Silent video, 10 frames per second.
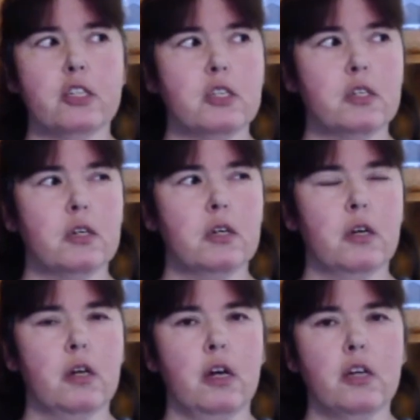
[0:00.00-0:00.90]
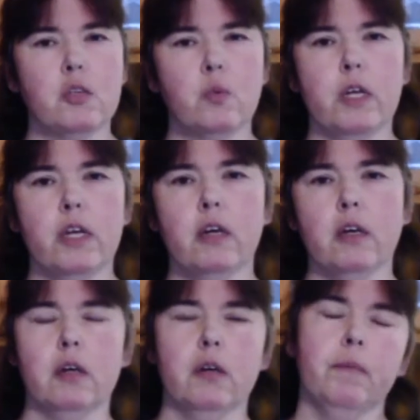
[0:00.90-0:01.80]
I just last
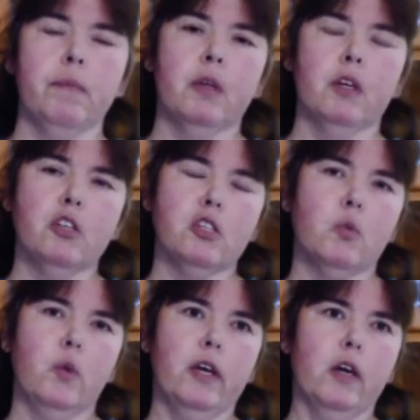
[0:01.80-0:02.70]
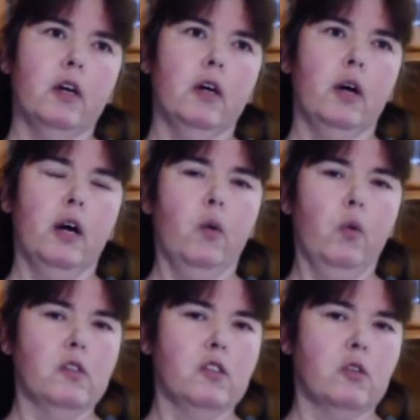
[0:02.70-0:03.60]
week, just a week ago,
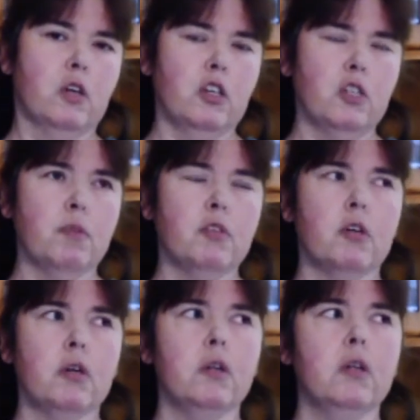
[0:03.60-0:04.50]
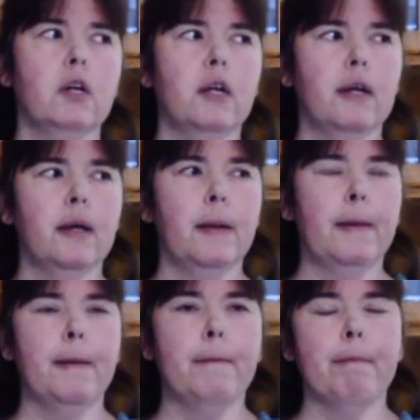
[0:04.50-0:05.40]
I went to the hospital.
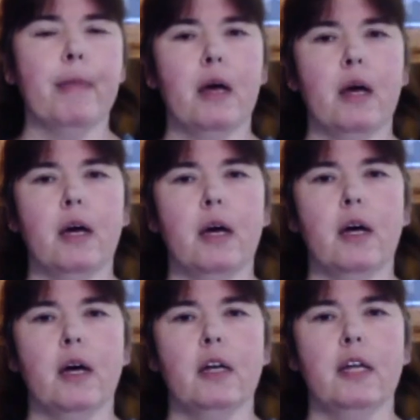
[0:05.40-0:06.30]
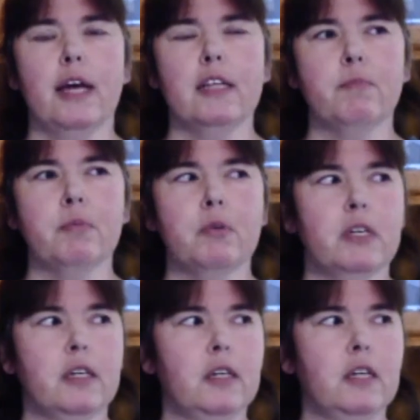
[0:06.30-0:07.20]
They had to
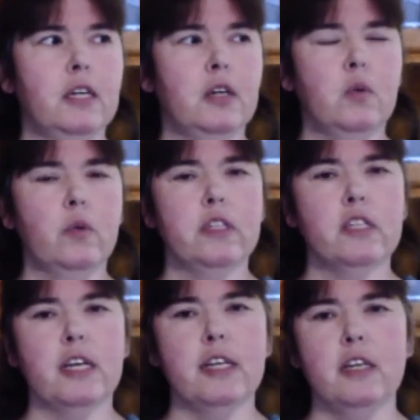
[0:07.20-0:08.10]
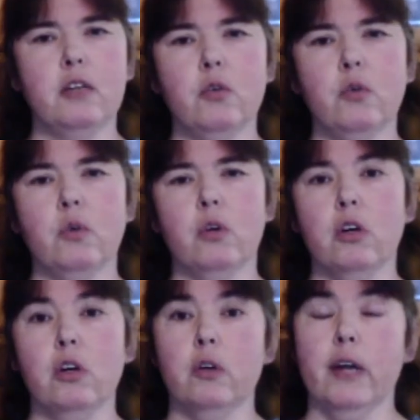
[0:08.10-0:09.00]
put in a needle, which they didn't
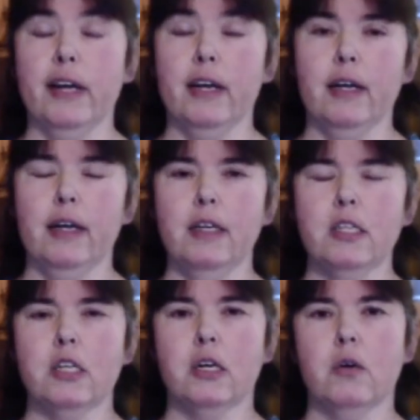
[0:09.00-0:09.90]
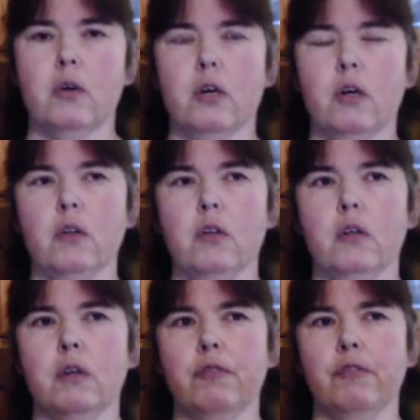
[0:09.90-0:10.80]
do correctly. So all
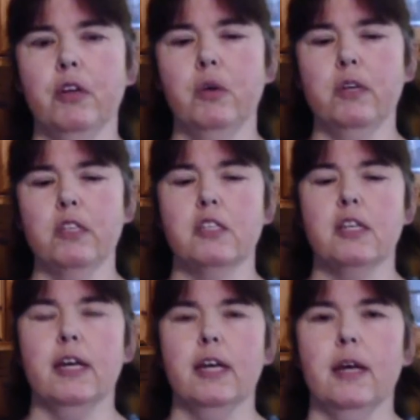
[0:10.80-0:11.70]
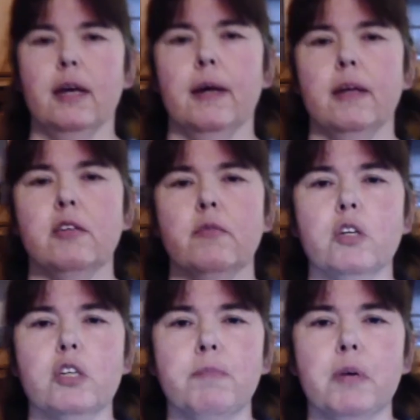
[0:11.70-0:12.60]
the fluids they
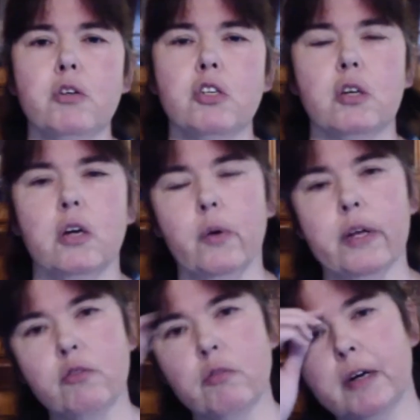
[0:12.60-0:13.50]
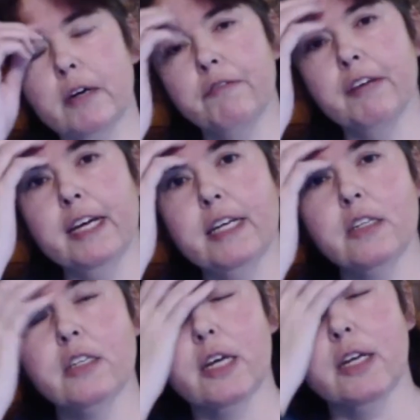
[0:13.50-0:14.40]
were supposed to go into my
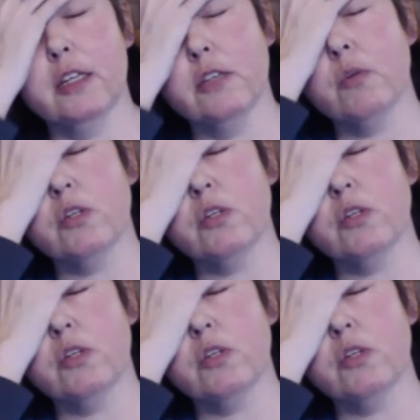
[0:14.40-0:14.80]
veins, and